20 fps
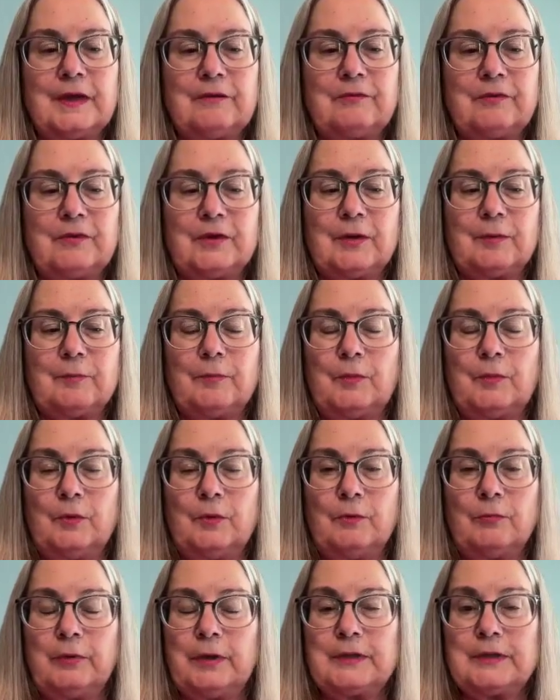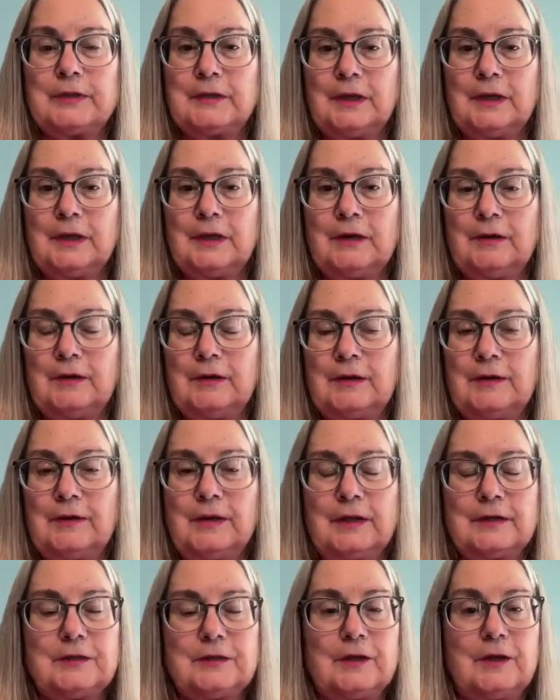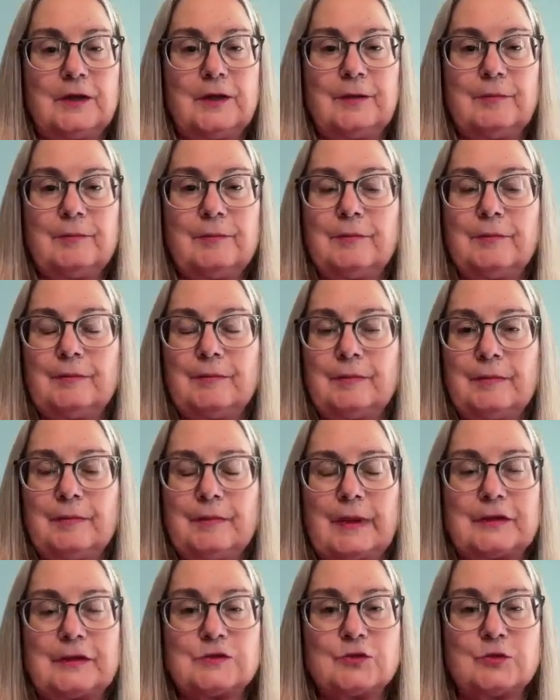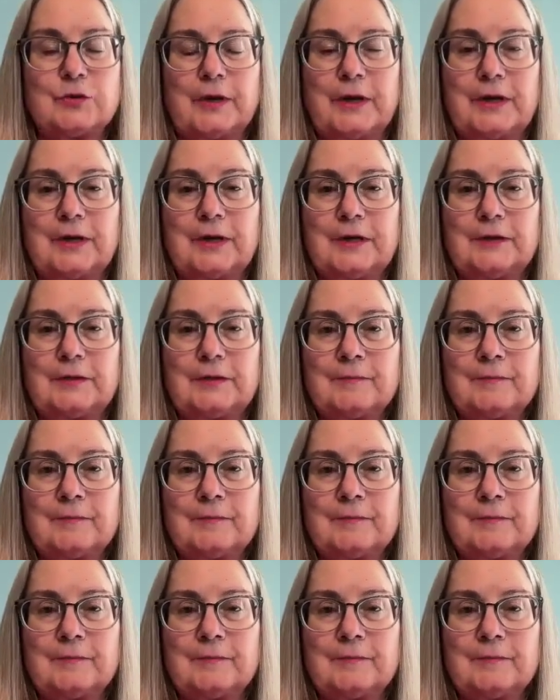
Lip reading: If you get more written down in that time, that's great.